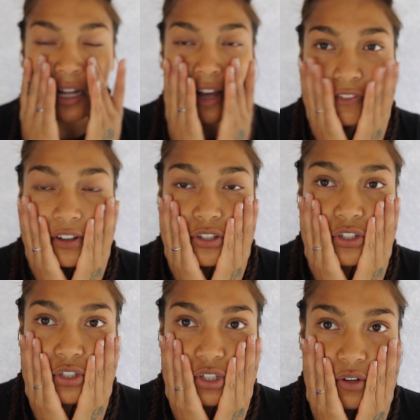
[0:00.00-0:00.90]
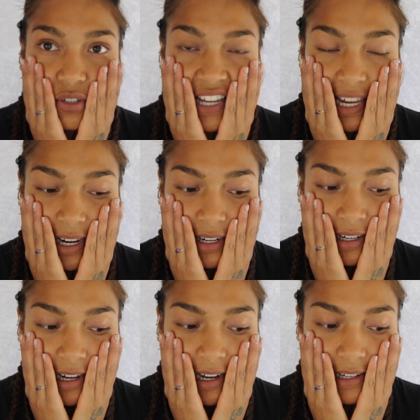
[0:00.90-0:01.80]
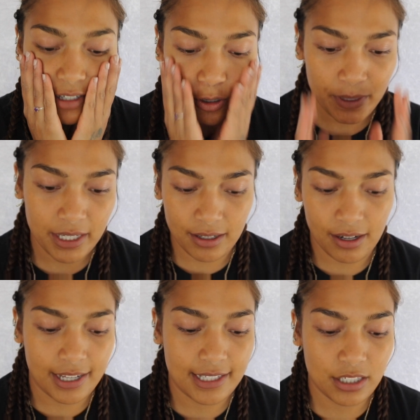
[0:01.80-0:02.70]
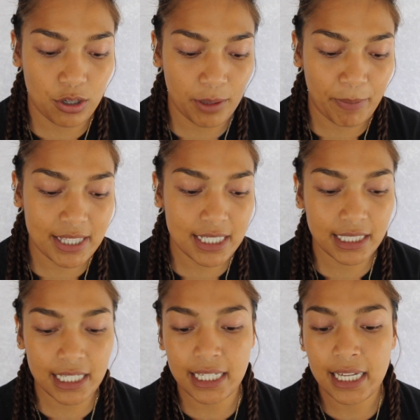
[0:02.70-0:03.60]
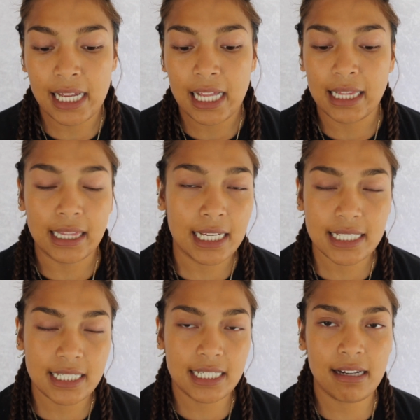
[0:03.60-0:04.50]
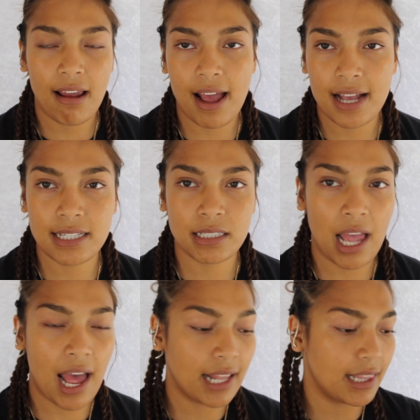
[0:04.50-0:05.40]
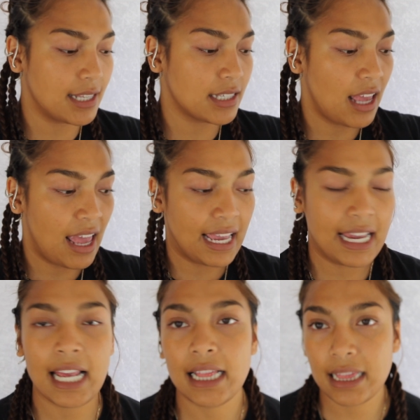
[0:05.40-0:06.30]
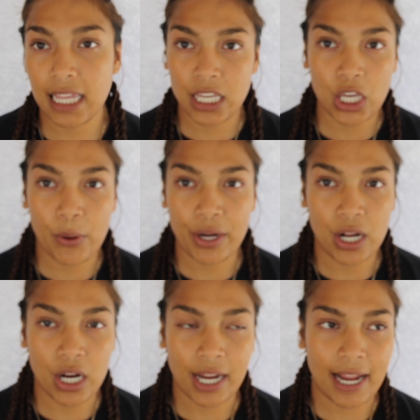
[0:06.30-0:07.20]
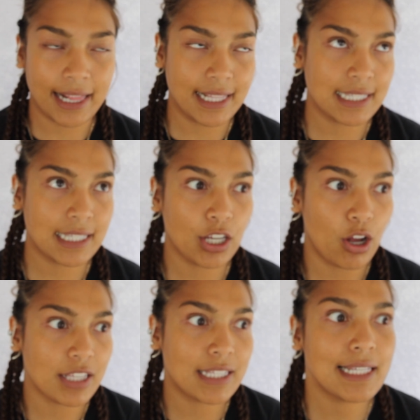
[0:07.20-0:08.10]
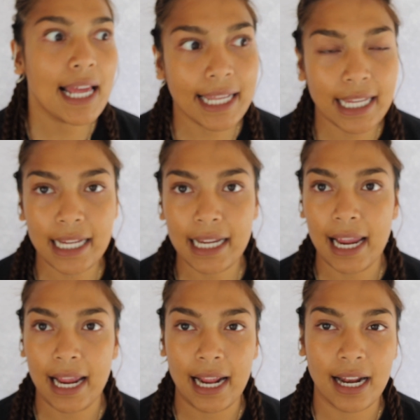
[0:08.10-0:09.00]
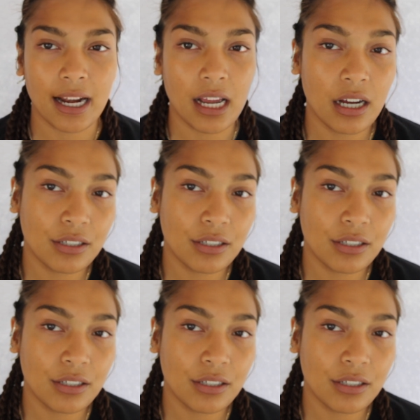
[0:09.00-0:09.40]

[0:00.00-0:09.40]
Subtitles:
I've gone so tan, guys. Oh my God. So basically, London has had this heat thing going on. Like, it got sunny and